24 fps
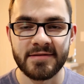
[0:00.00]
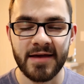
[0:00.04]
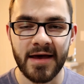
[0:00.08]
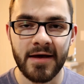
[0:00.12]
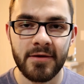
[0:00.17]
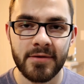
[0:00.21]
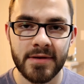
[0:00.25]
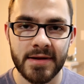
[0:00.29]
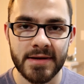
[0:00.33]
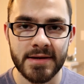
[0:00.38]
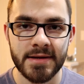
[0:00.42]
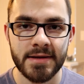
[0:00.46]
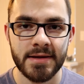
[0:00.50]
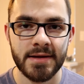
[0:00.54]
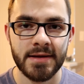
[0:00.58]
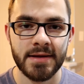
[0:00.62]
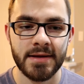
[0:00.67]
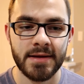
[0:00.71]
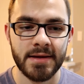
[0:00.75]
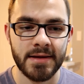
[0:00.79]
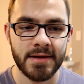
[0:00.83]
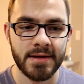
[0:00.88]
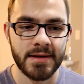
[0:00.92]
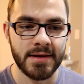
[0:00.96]
talent.
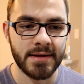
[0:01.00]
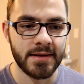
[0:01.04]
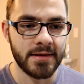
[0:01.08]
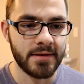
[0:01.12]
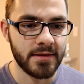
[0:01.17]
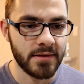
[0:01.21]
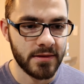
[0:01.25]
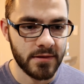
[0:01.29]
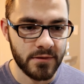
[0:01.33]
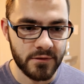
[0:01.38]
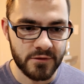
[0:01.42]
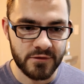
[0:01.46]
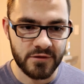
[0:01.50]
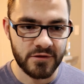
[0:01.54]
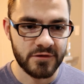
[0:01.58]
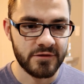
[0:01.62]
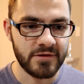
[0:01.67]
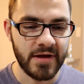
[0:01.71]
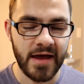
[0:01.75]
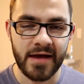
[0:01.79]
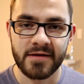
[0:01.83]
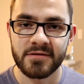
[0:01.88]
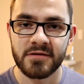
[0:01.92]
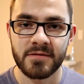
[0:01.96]
There's
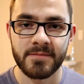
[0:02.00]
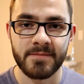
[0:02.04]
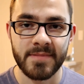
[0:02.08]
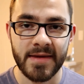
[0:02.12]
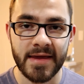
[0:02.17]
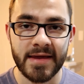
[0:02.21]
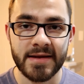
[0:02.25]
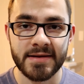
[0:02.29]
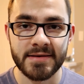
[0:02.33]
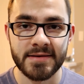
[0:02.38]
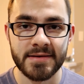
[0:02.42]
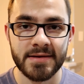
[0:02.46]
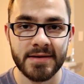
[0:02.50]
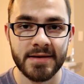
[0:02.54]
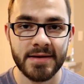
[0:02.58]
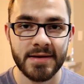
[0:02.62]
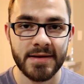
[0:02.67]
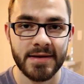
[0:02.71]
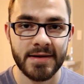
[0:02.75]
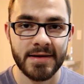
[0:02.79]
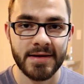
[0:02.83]
just hasn't been.